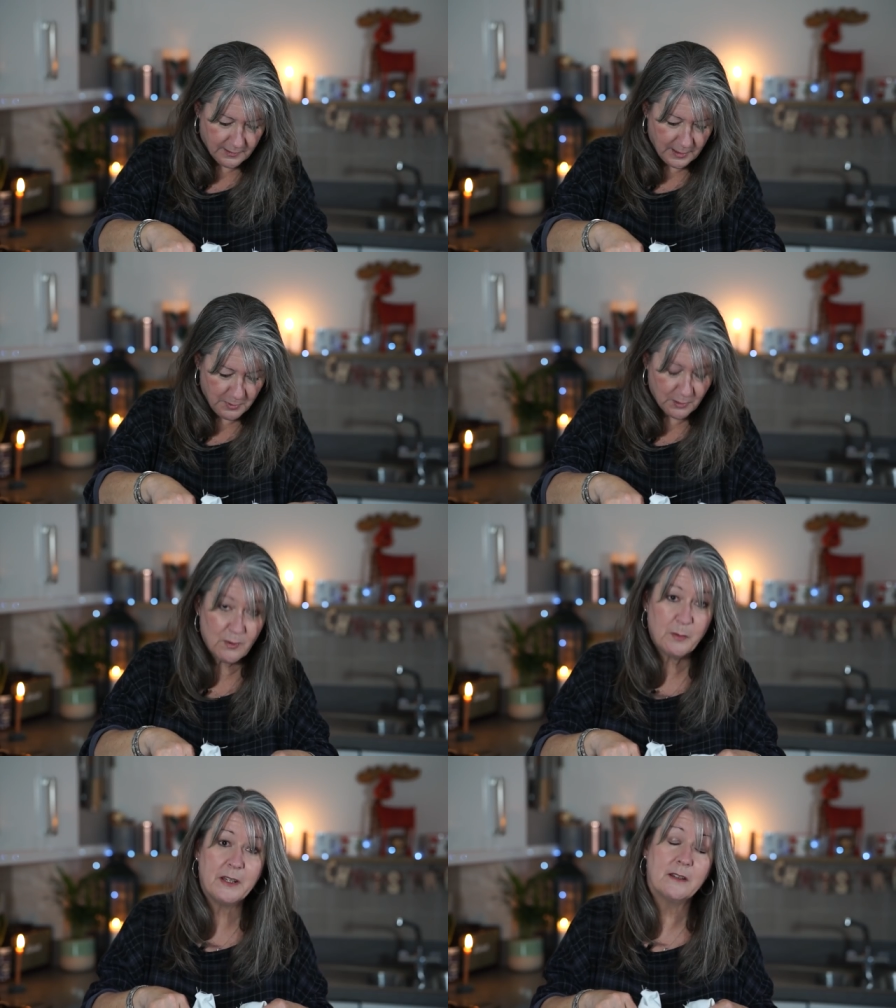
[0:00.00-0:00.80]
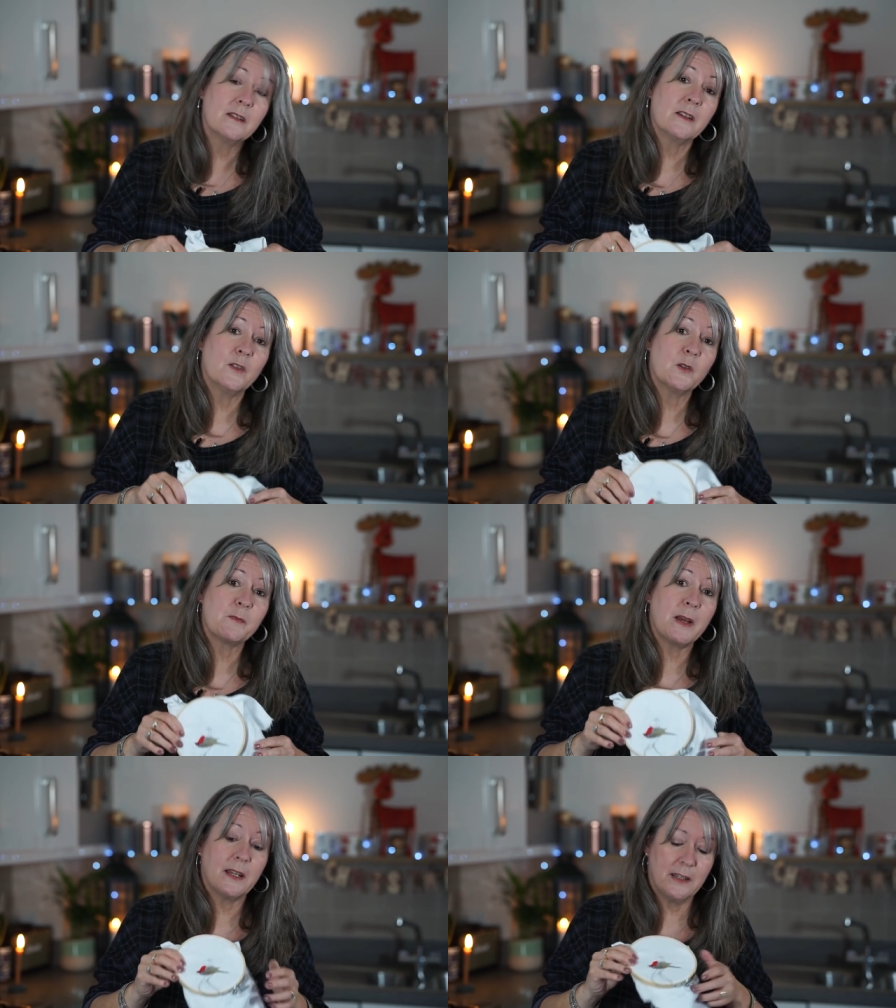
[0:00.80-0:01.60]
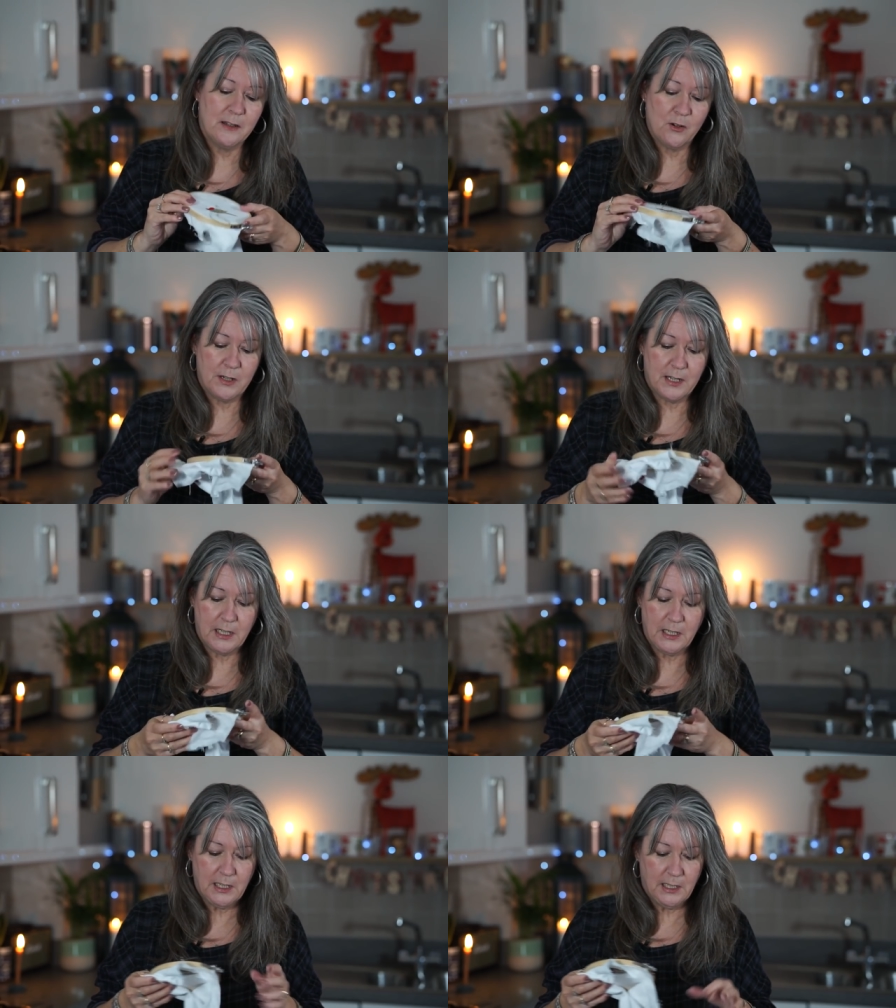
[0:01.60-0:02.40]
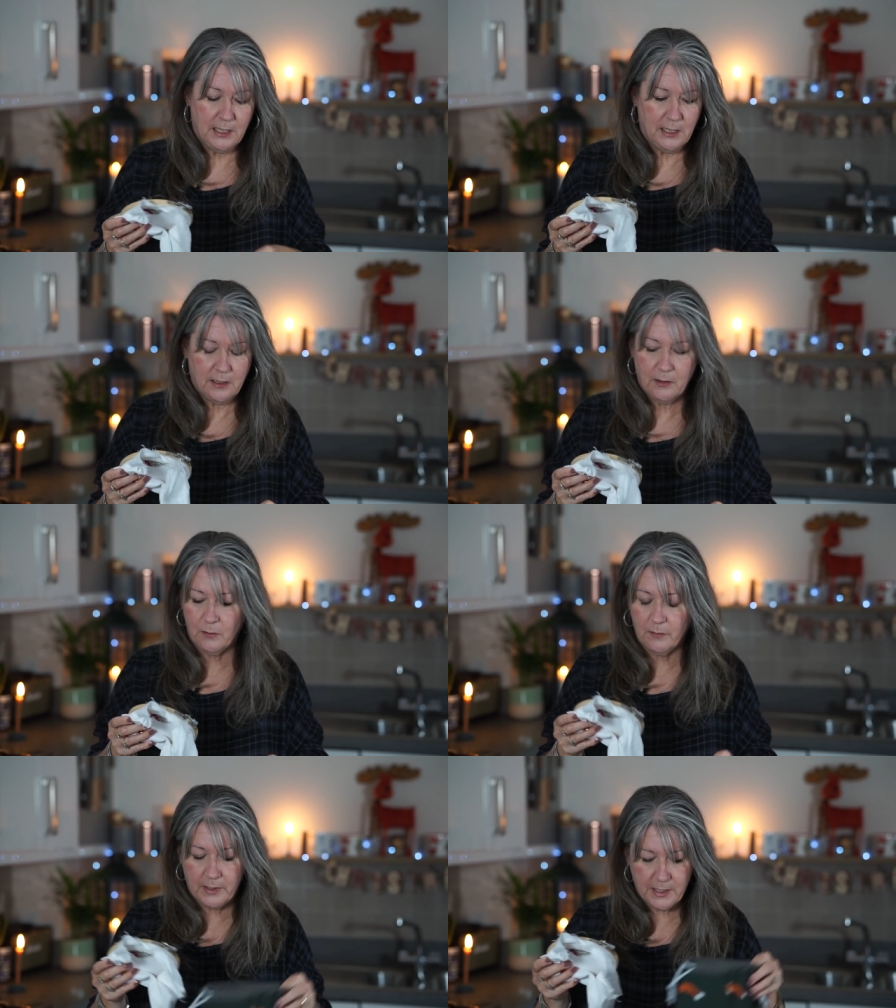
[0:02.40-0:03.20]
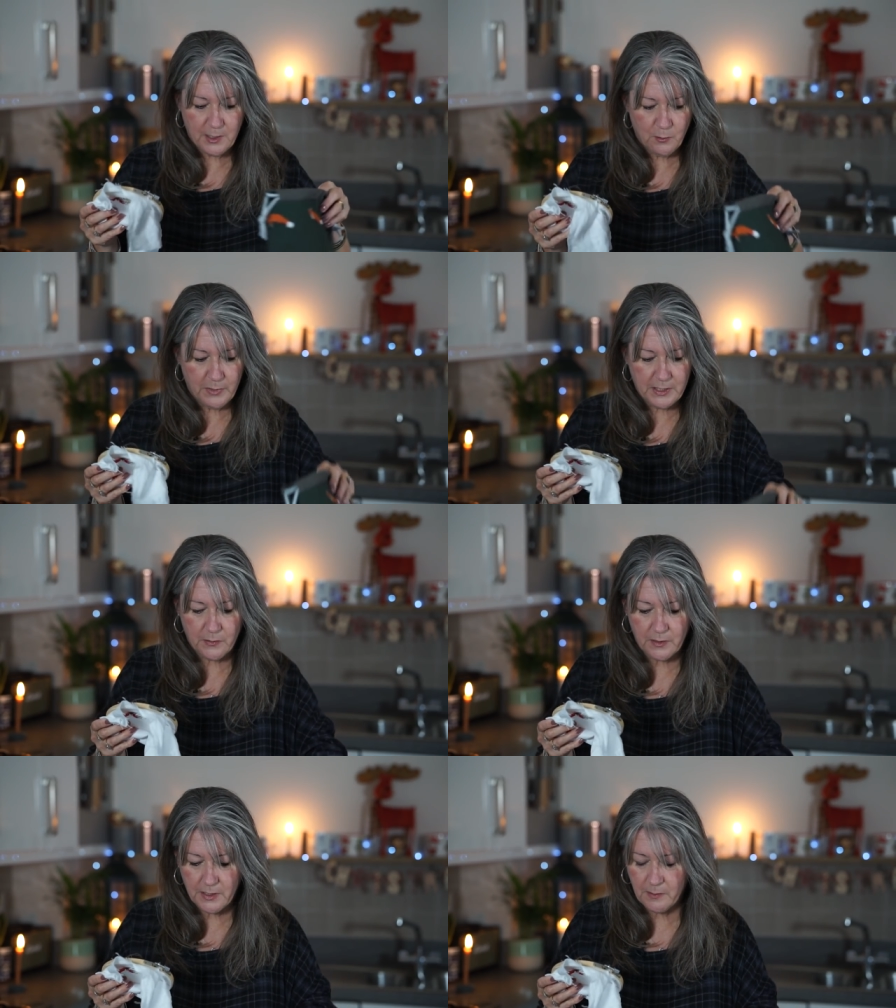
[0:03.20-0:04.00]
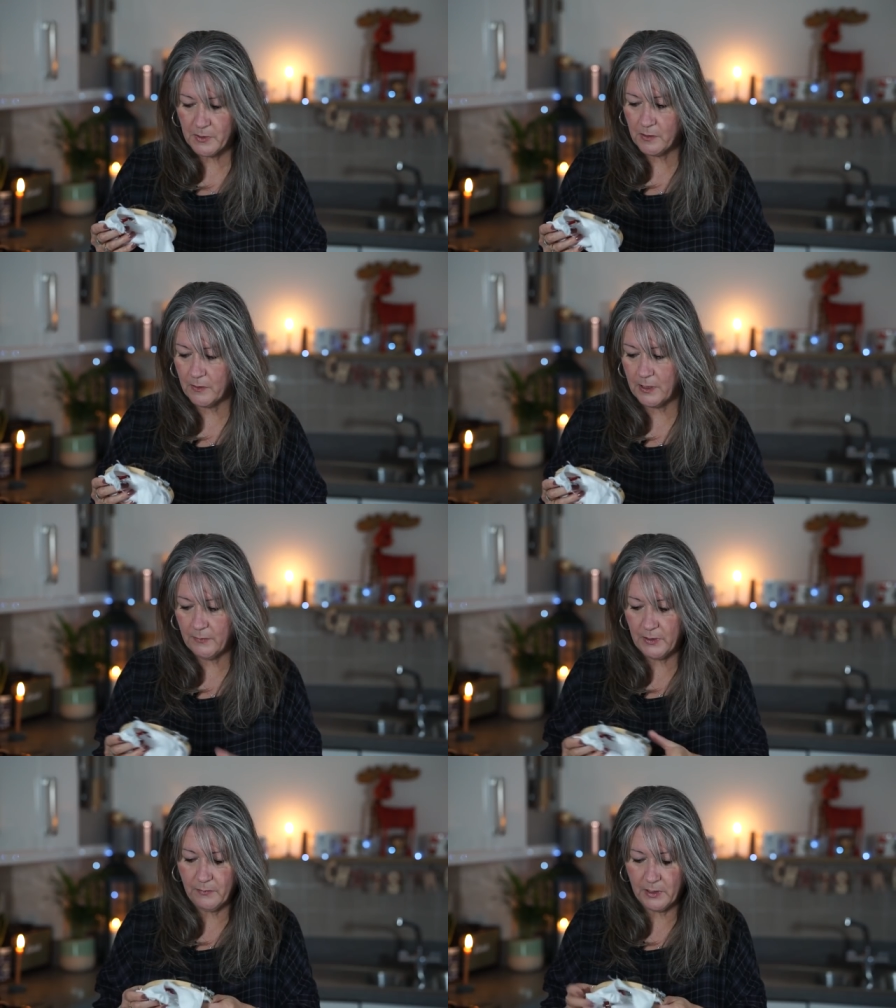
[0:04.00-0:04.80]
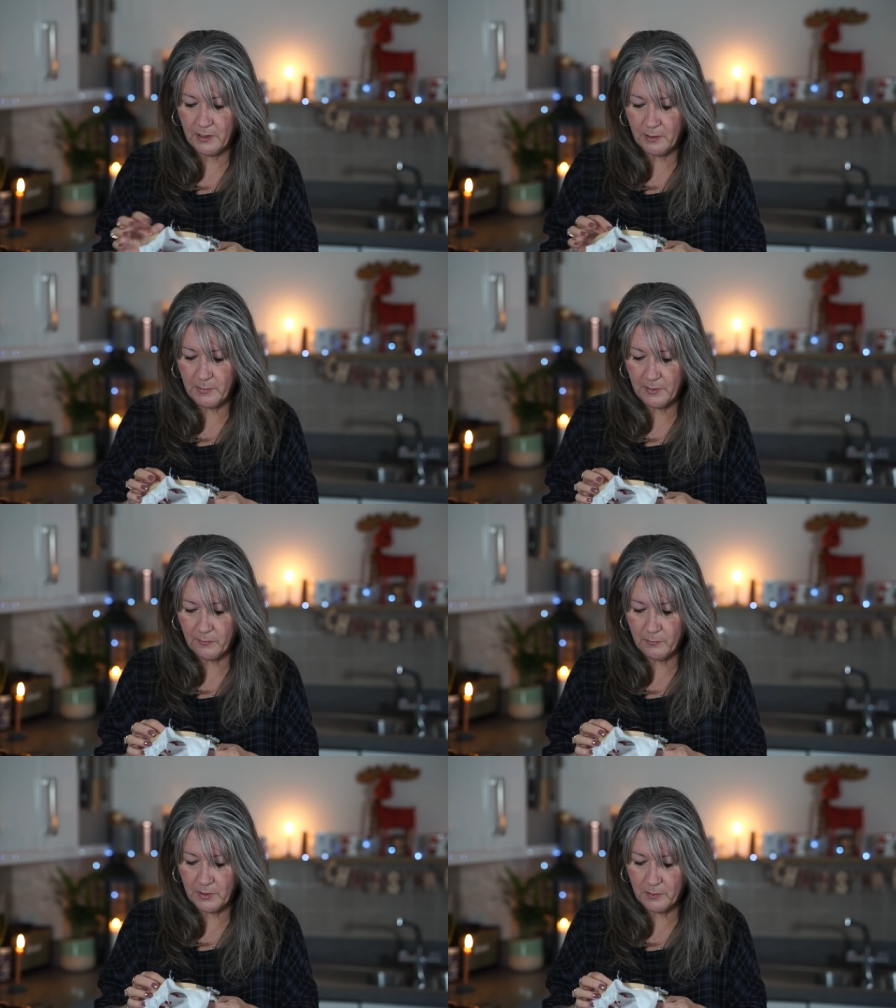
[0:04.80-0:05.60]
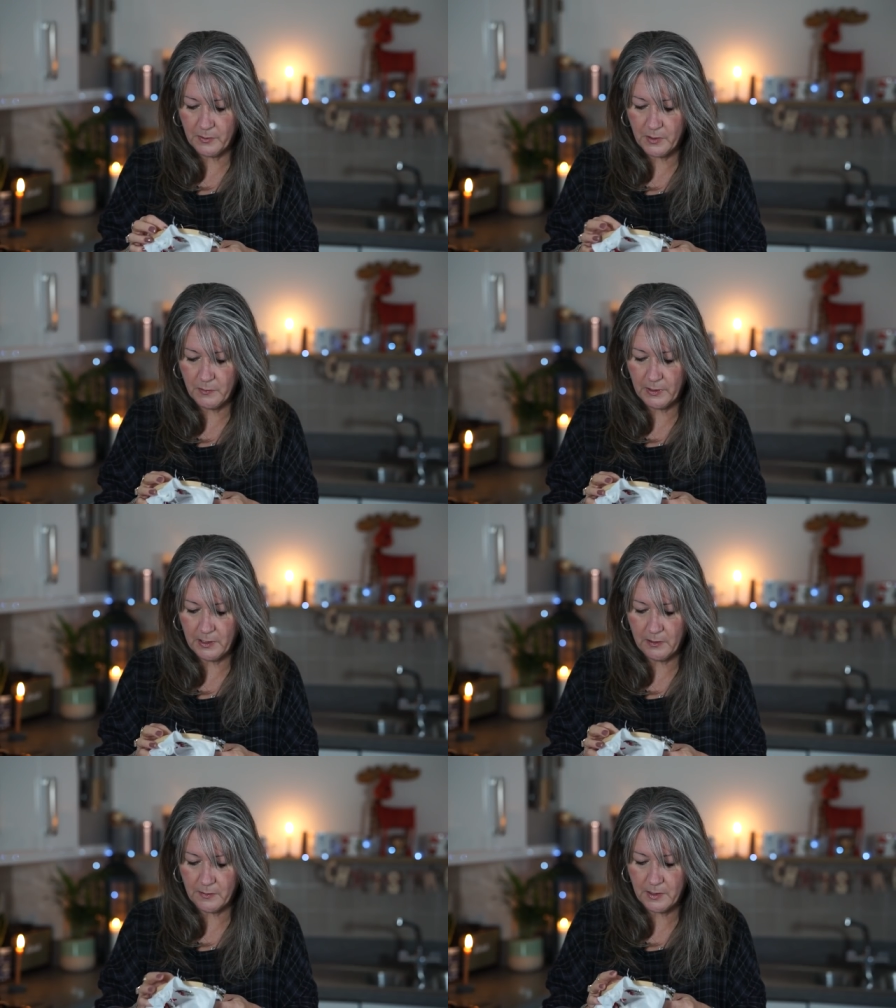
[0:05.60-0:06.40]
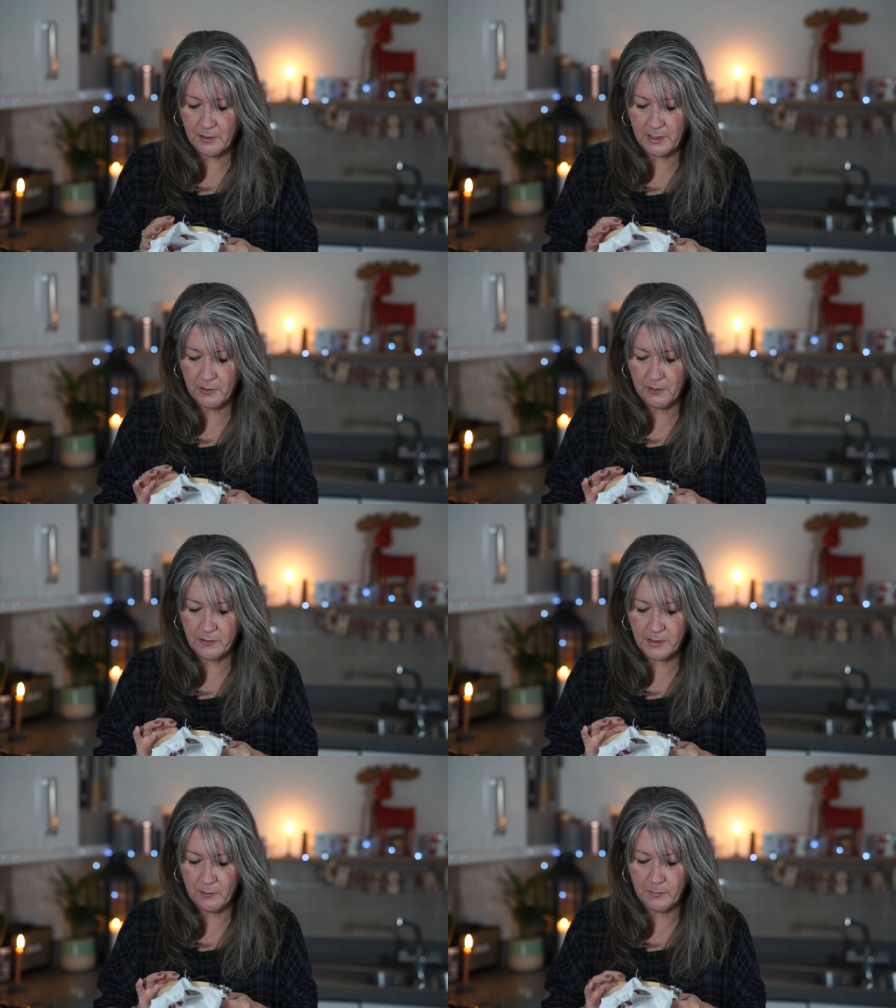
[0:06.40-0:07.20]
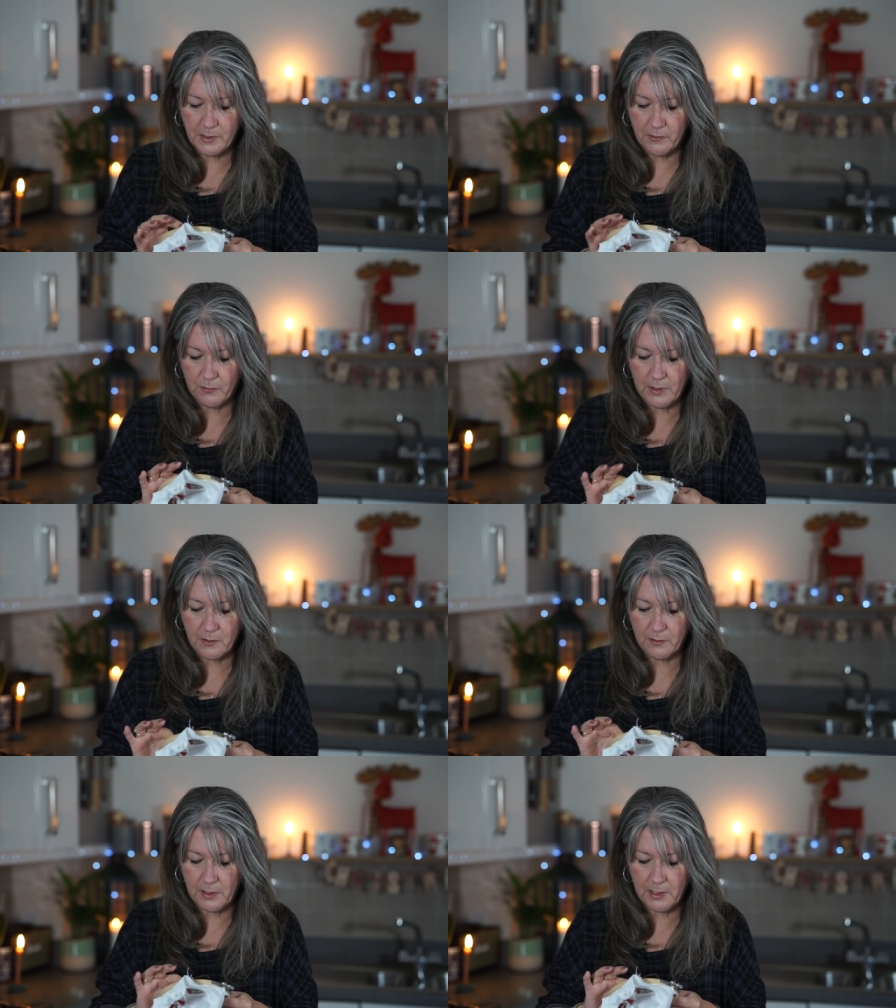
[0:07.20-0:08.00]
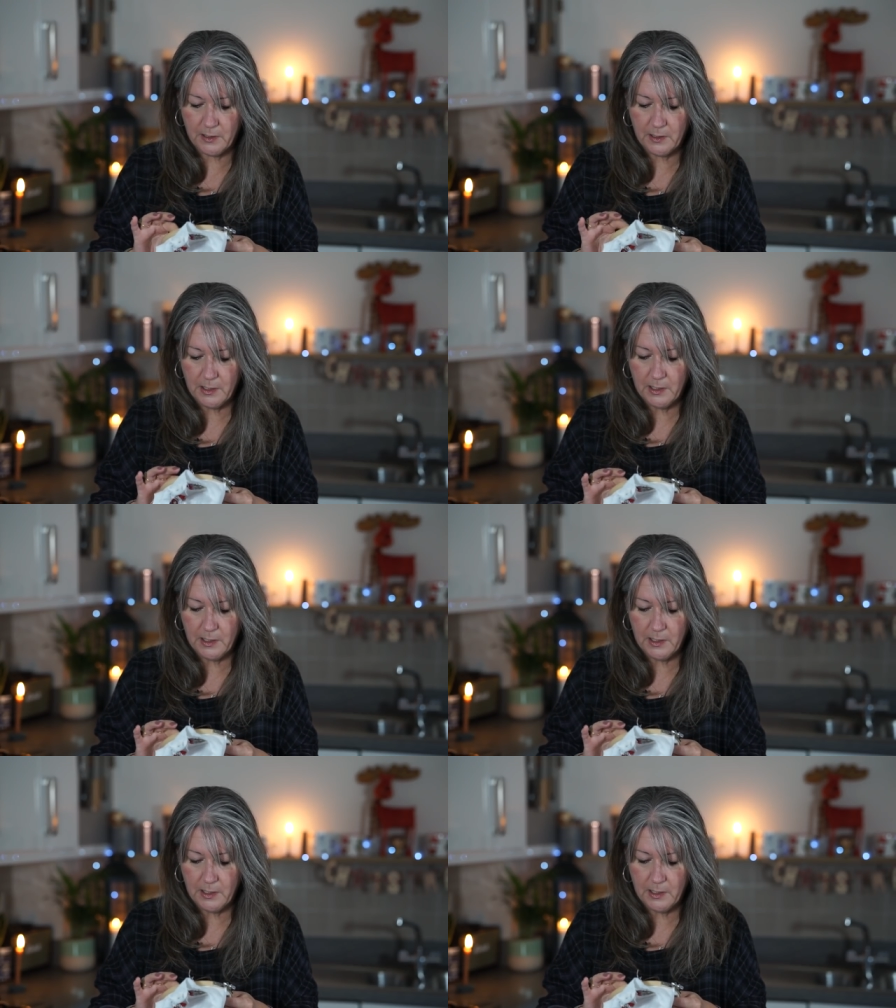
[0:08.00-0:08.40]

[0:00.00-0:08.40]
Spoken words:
keeping a robin in a fox bag, interesting. Oh, and there's still bits on this. I'm sorry, I haven't even cut them out from when I was doing it last night. You can see all bits of thread on there.